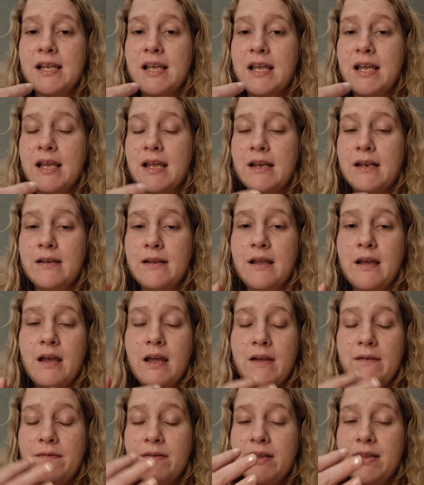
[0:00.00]
and
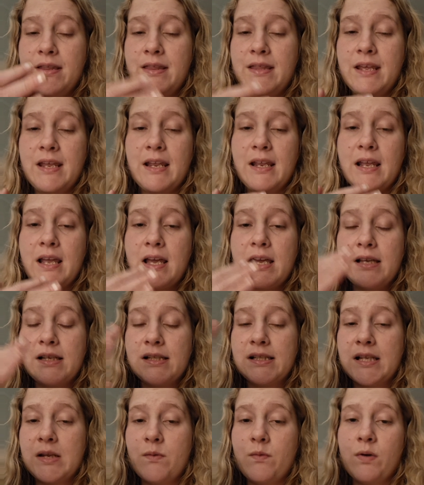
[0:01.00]
everything as
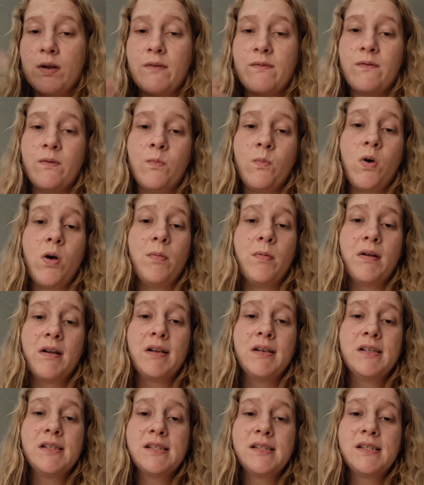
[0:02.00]
they would from Walmart.